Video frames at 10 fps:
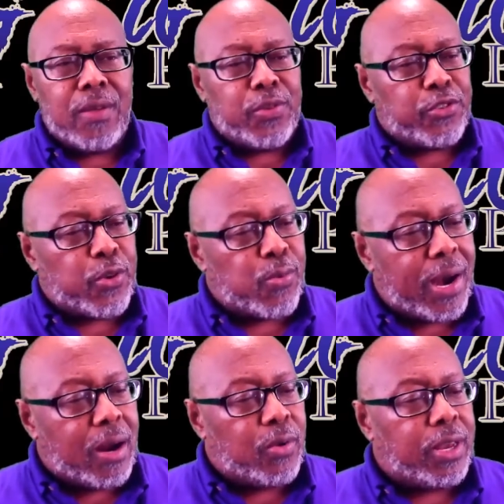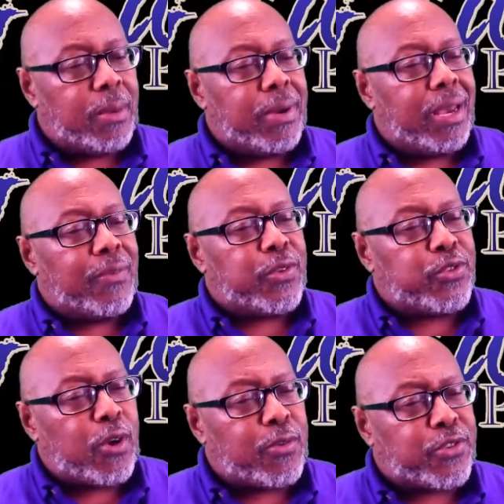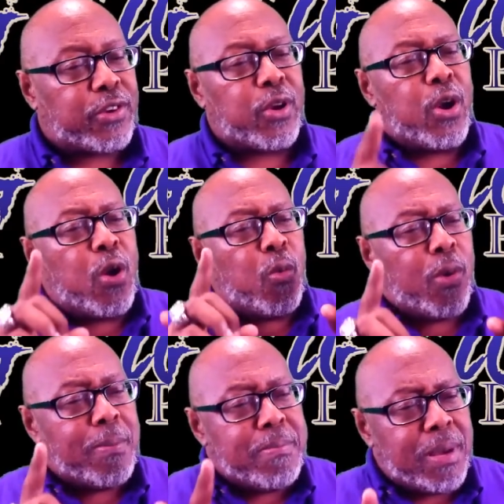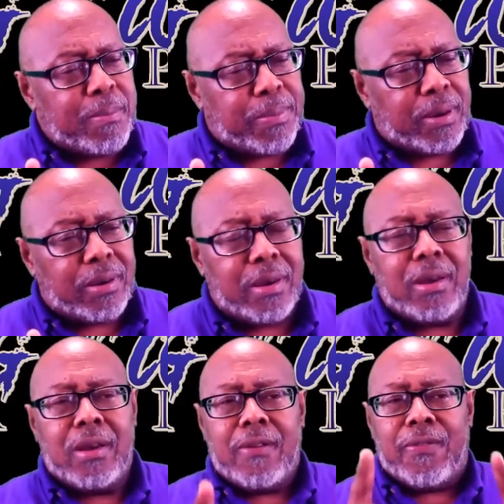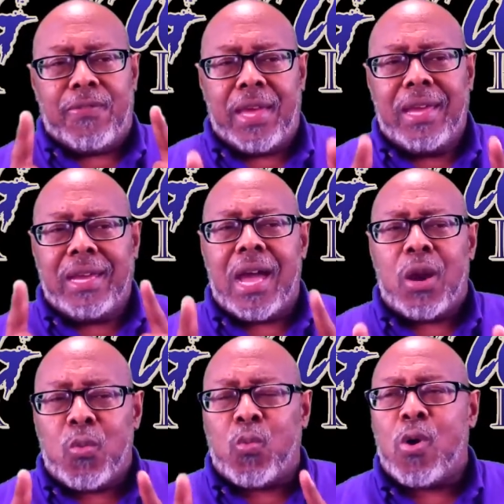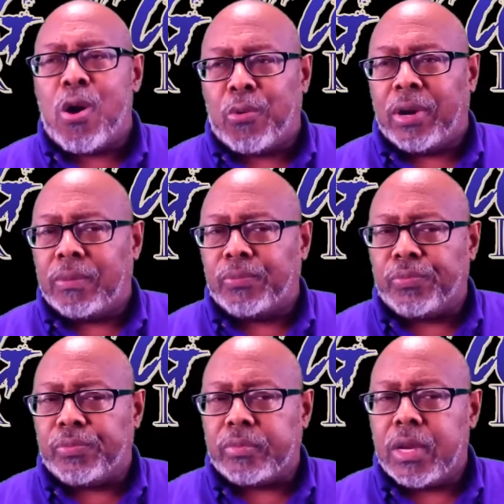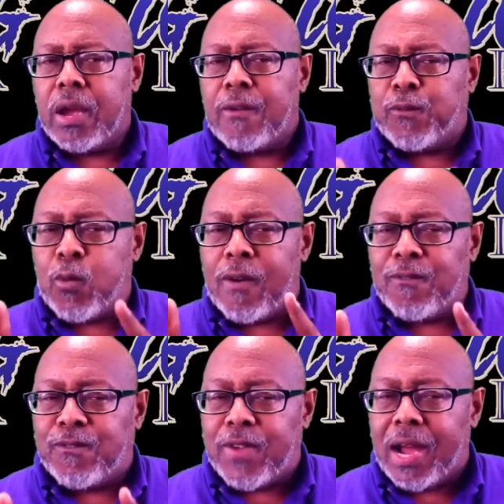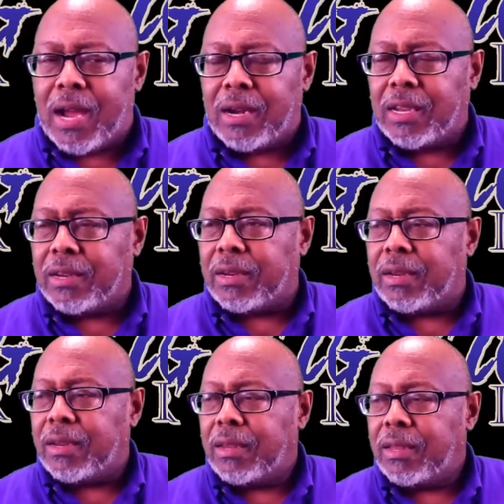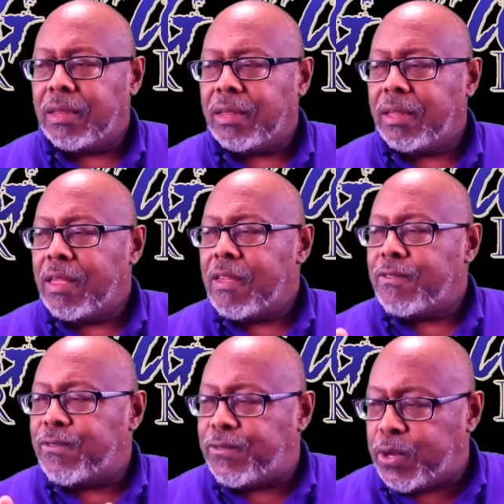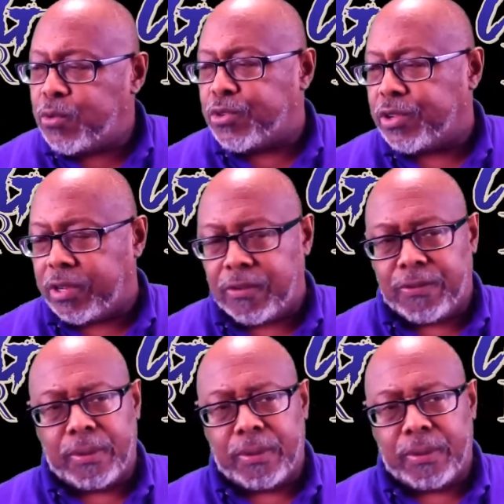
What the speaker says: to surround him at the service station? Remember, they got a warrant for a violent fugitive.